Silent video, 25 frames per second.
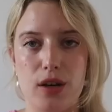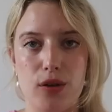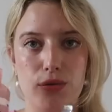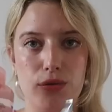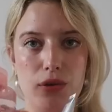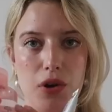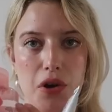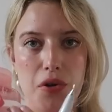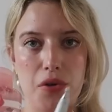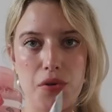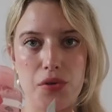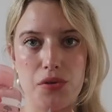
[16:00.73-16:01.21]
a
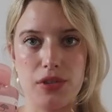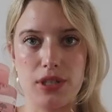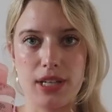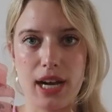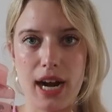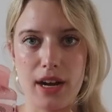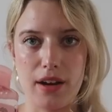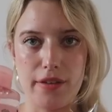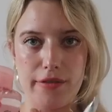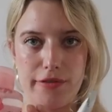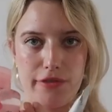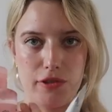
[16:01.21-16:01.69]
rose
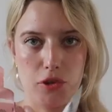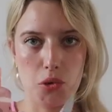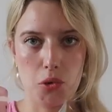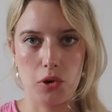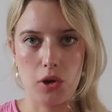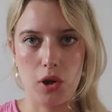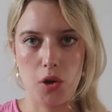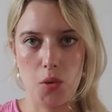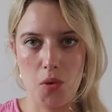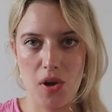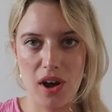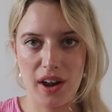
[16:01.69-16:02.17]
kind of
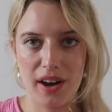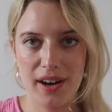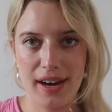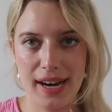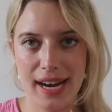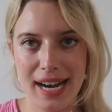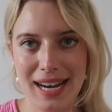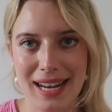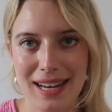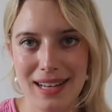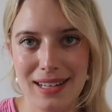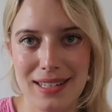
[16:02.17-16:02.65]
floral water
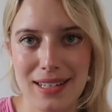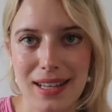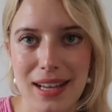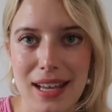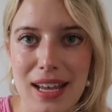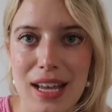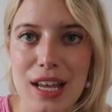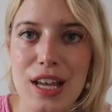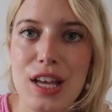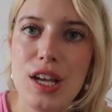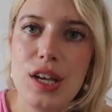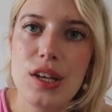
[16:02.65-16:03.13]
in it.
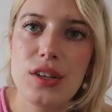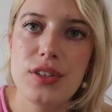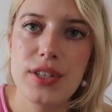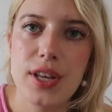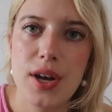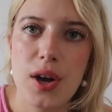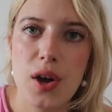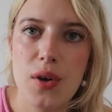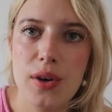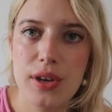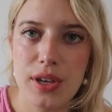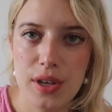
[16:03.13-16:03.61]

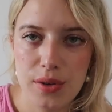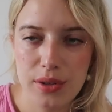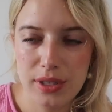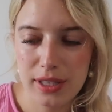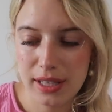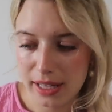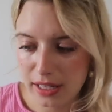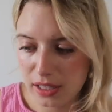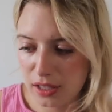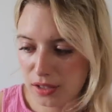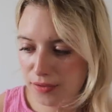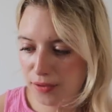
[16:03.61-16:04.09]
So use
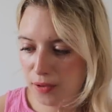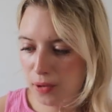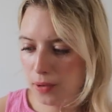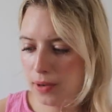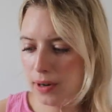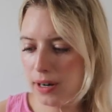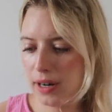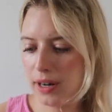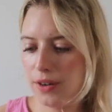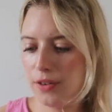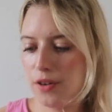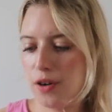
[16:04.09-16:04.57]
this
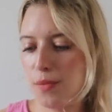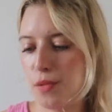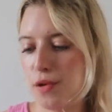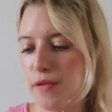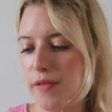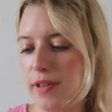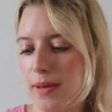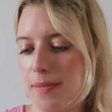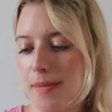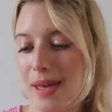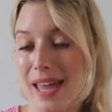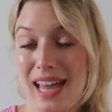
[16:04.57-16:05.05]
for
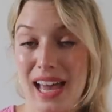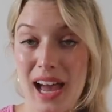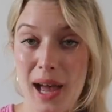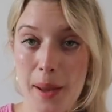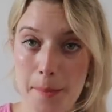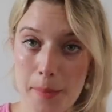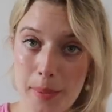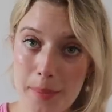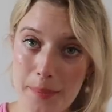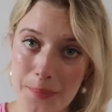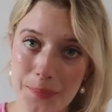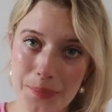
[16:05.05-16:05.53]
removing
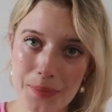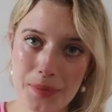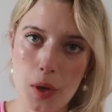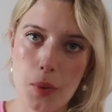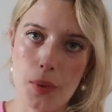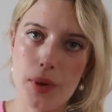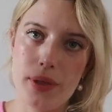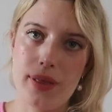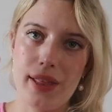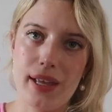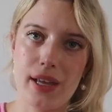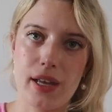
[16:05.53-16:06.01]
makeup
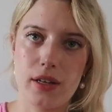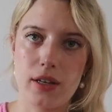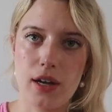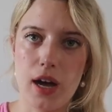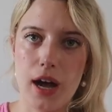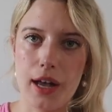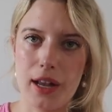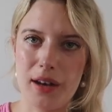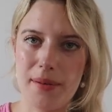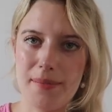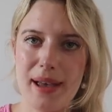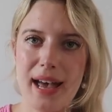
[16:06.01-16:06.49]
with like a
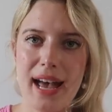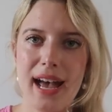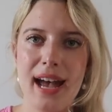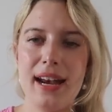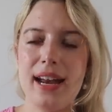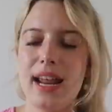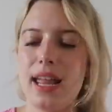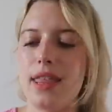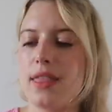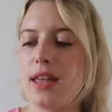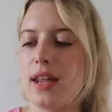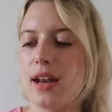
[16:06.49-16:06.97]
cotton
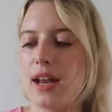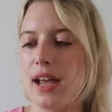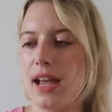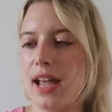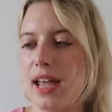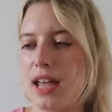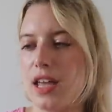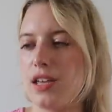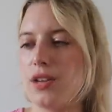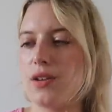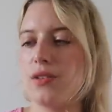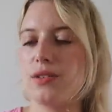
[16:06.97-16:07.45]
pad, and then
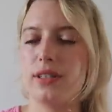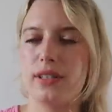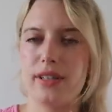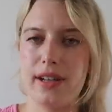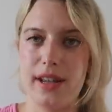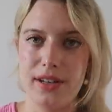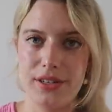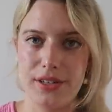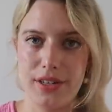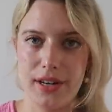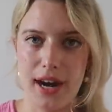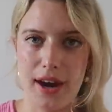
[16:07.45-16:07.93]
I use
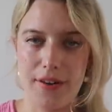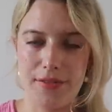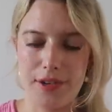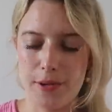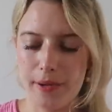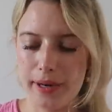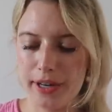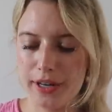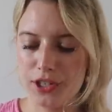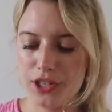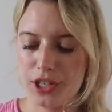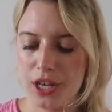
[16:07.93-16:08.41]
cleanser
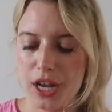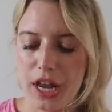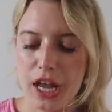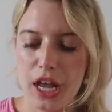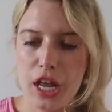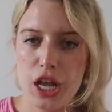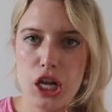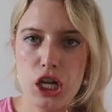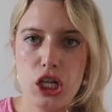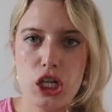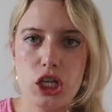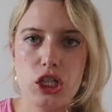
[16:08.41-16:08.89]
afterwards.
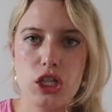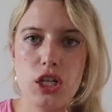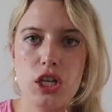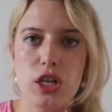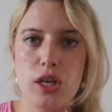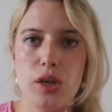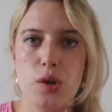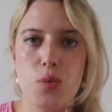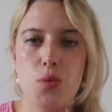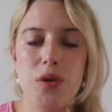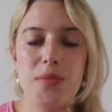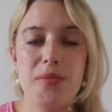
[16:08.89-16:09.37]

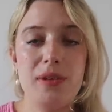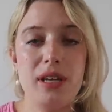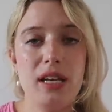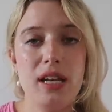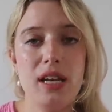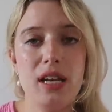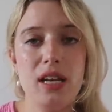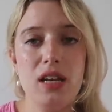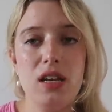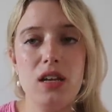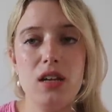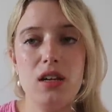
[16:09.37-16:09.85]
The
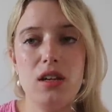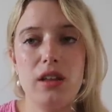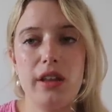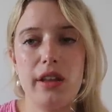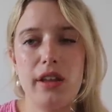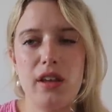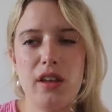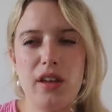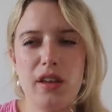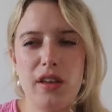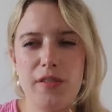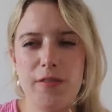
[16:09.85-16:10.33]
woman,
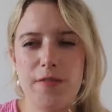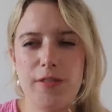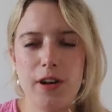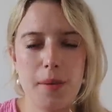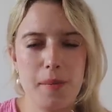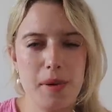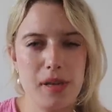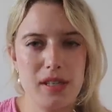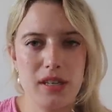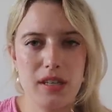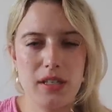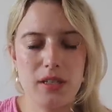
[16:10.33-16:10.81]
the
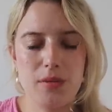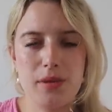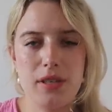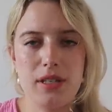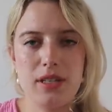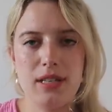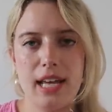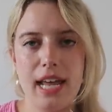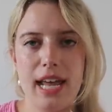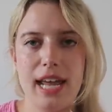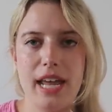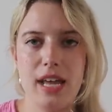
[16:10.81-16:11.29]
pharmacist, was
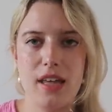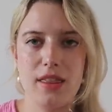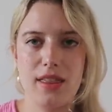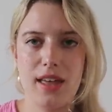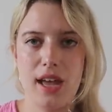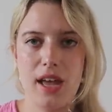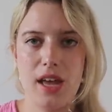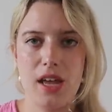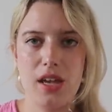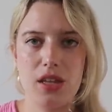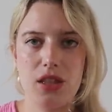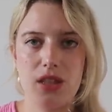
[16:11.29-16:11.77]
saying
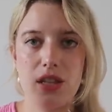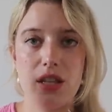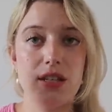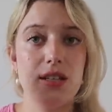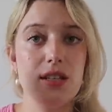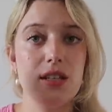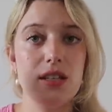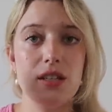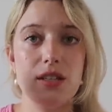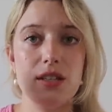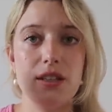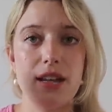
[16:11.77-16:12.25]
that this
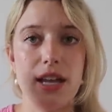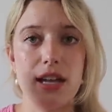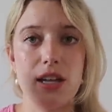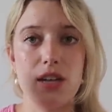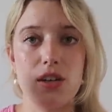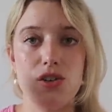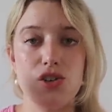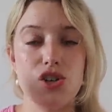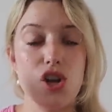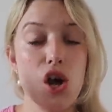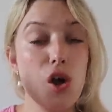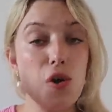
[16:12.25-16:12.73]
is
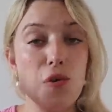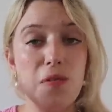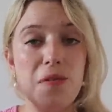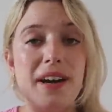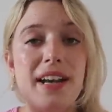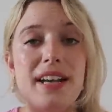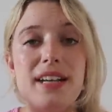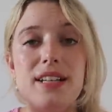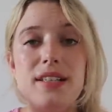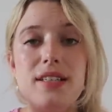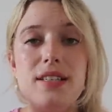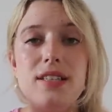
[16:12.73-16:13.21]
like no
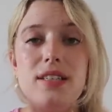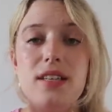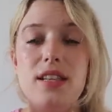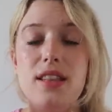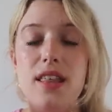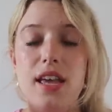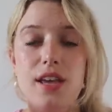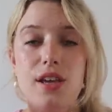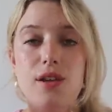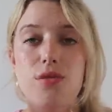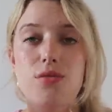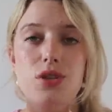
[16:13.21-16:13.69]
rinse,
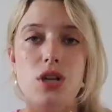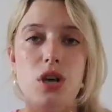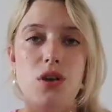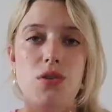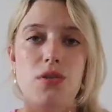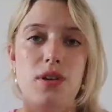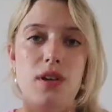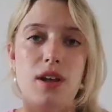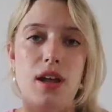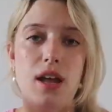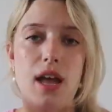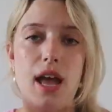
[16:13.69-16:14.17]
that you don't
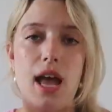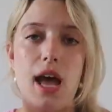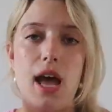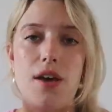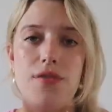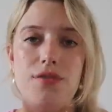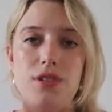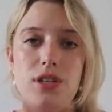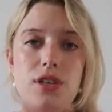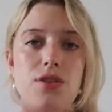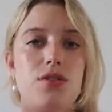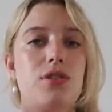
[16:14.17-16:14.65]

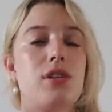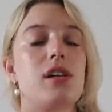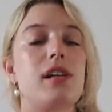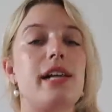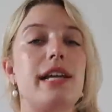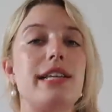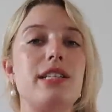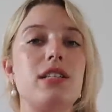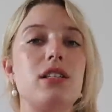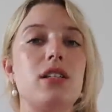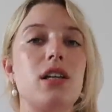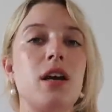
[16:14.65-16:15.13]
have to use a
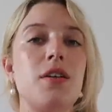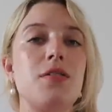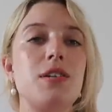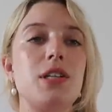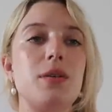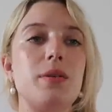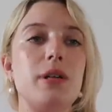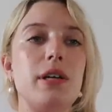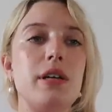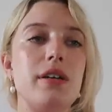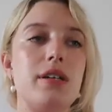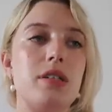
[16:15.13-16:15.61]
cleanser
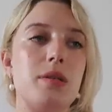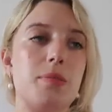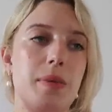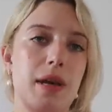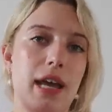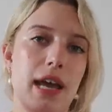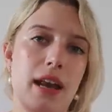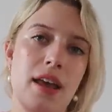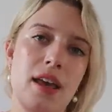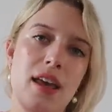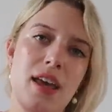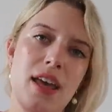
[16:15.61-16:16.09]
afterwards,
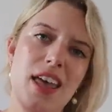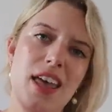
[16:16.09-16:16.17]
but